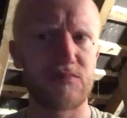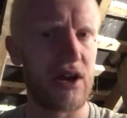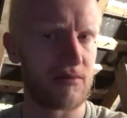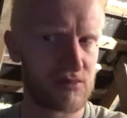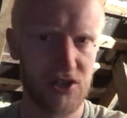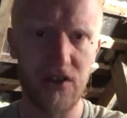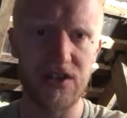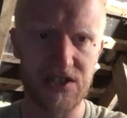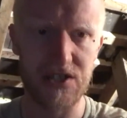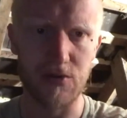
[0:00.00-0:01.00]
yeah, turn
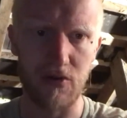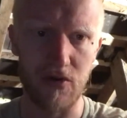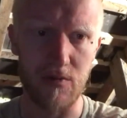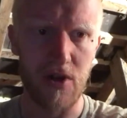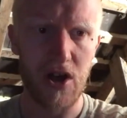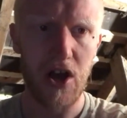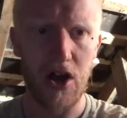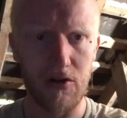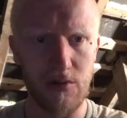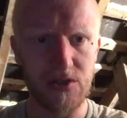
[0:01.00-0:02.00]
this into a room.
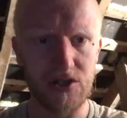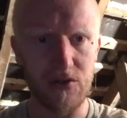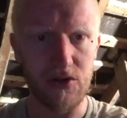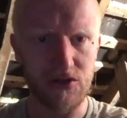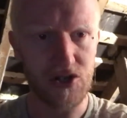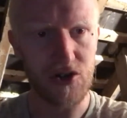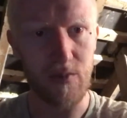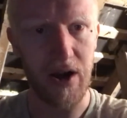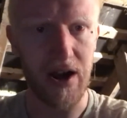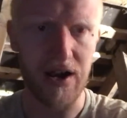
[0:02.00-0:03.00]
A room to do YouTube
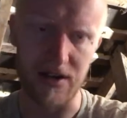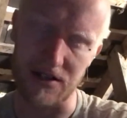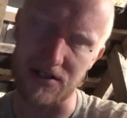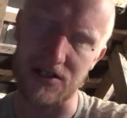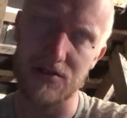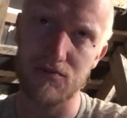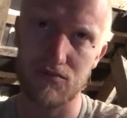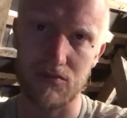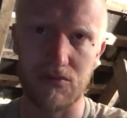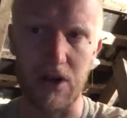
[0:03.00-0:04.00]
and
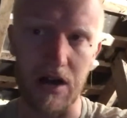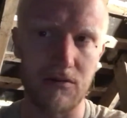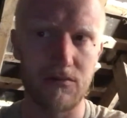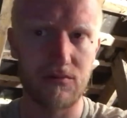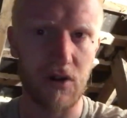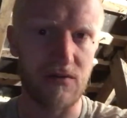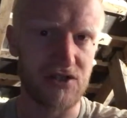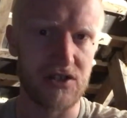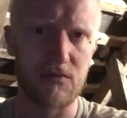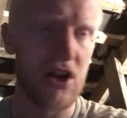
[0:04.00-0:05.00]
uh,
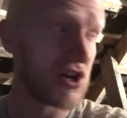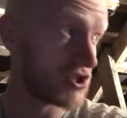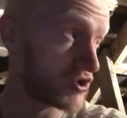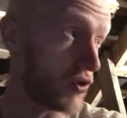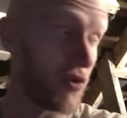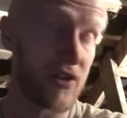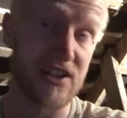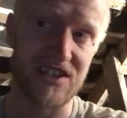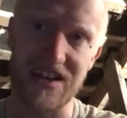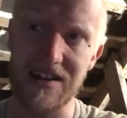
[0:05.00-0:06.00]
obviously store
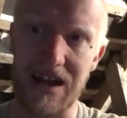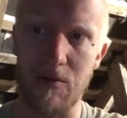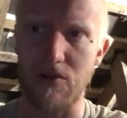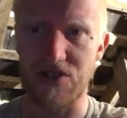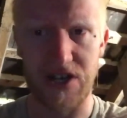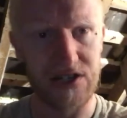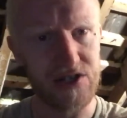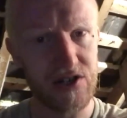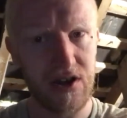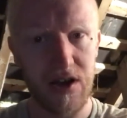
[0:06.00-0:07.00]
things in, that won't
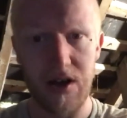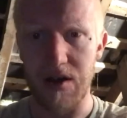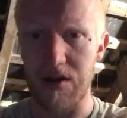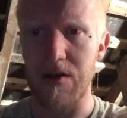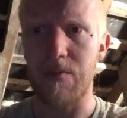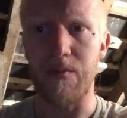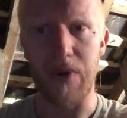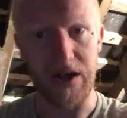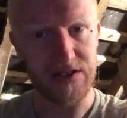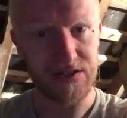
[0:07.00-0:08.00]
change.
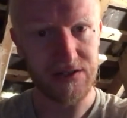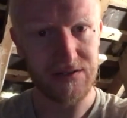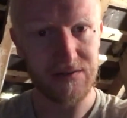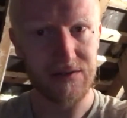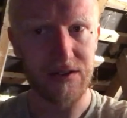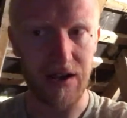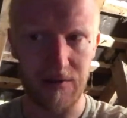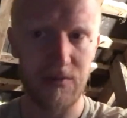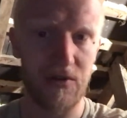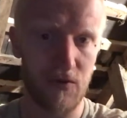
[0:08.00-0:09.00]
But yeah,
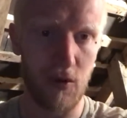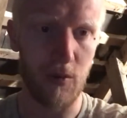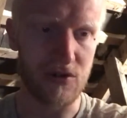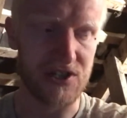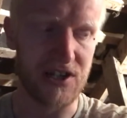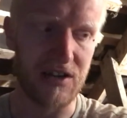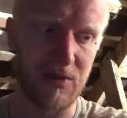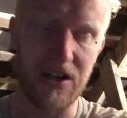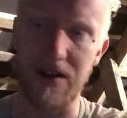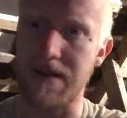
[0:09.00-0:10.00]
the floorboards needed to
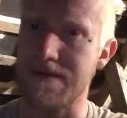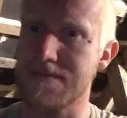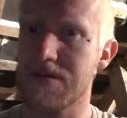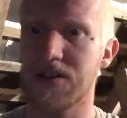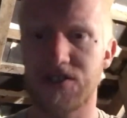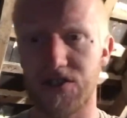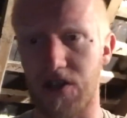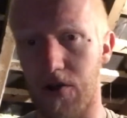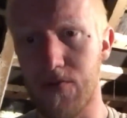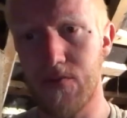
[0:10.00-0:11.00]
be done. So
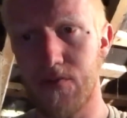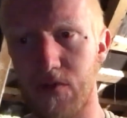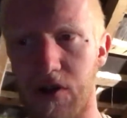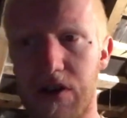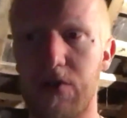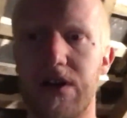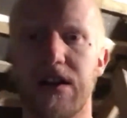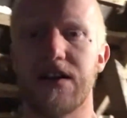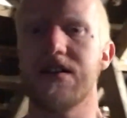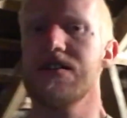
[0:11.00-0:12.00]
I'll
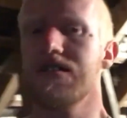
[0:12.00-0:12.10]
quickly